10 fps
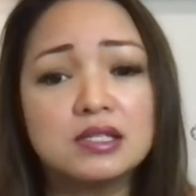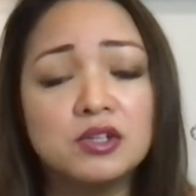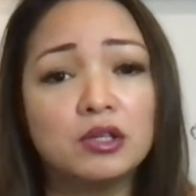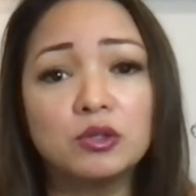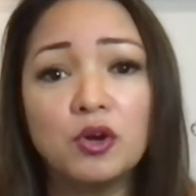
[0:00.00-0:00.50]
it's
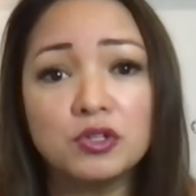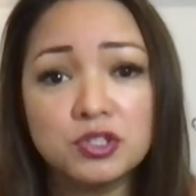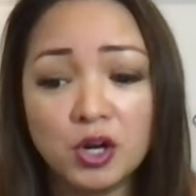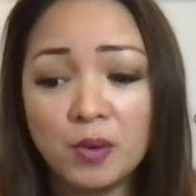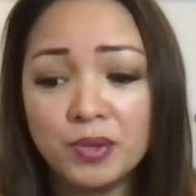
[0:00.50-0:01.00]
not
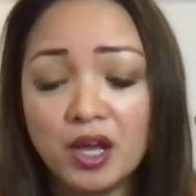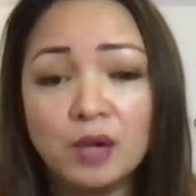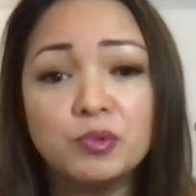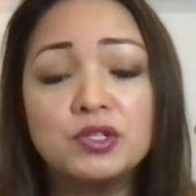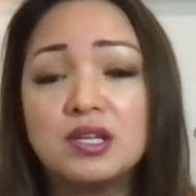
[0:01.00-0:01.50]
long-term, the
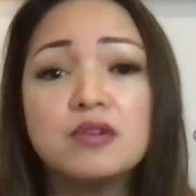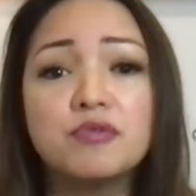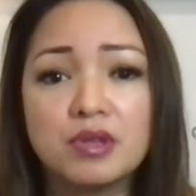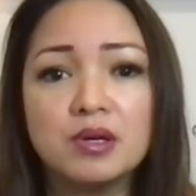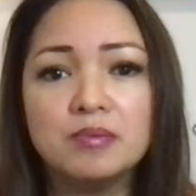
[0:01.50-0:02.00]
help you
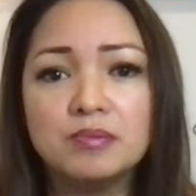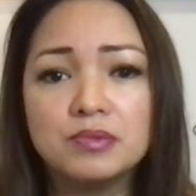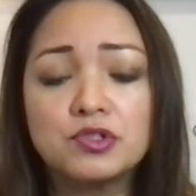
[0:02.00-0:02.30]
give them.